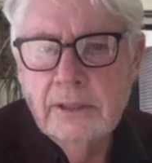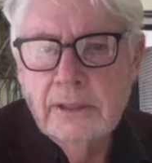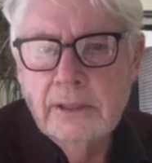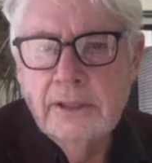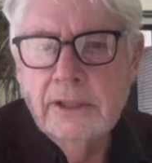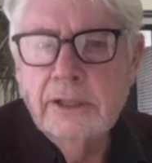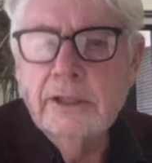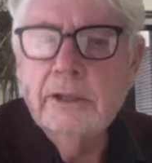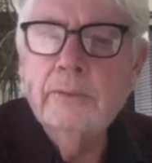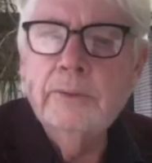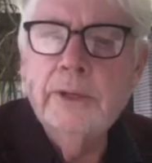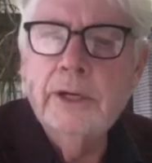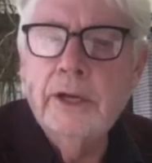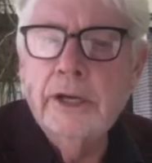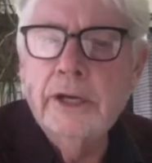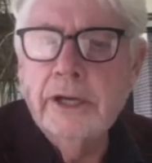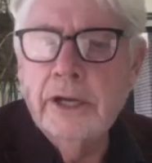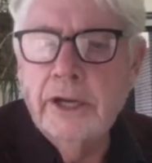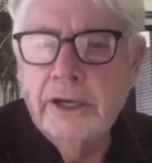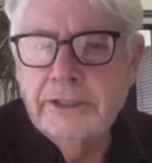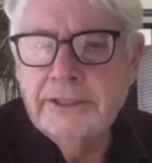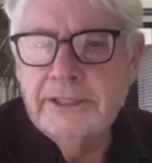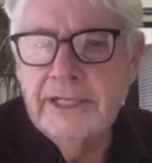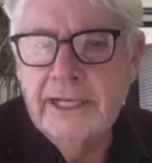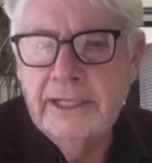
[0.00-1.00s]
When I
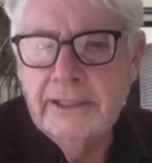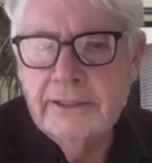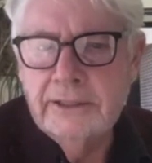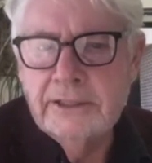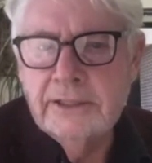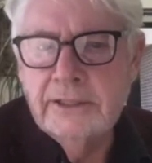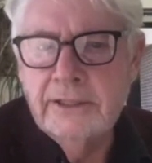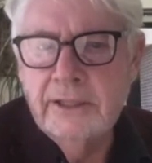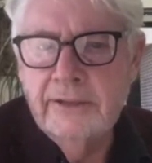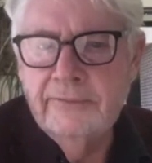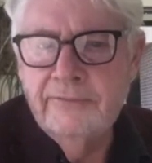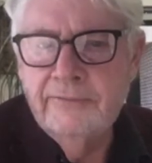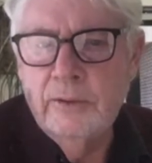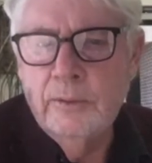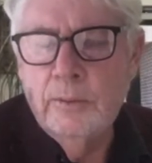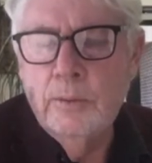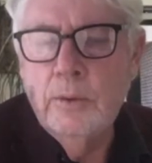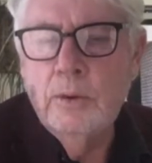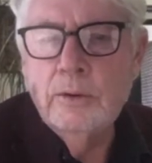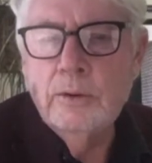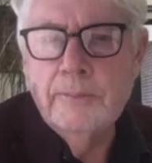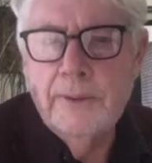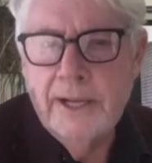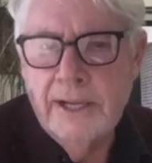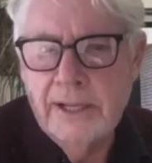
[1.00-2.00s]
go down to if I
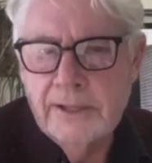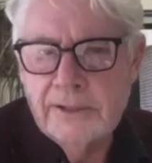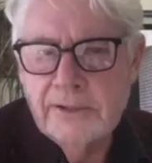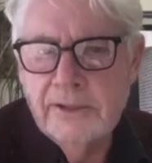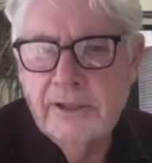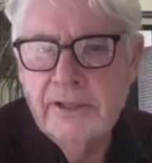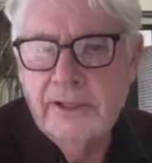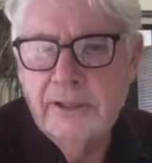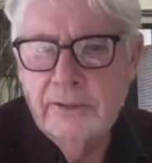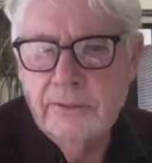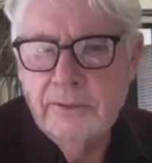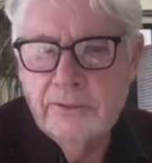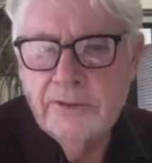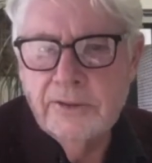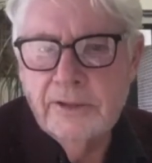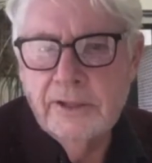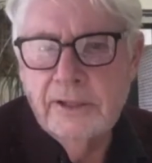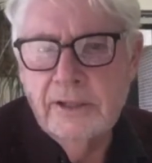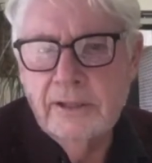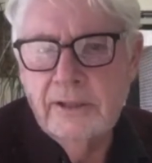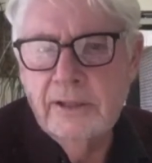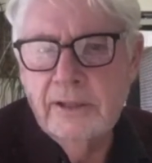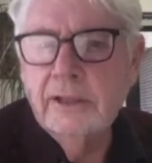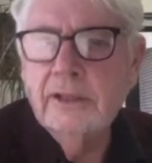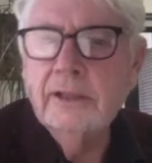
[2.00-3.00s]
walk past the
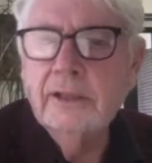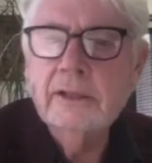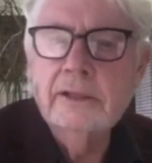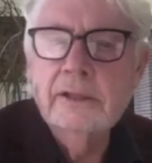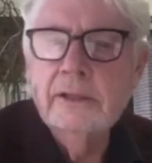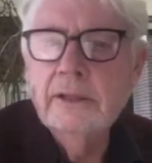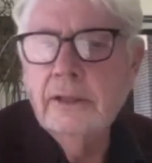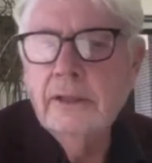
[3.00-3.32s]
ELC,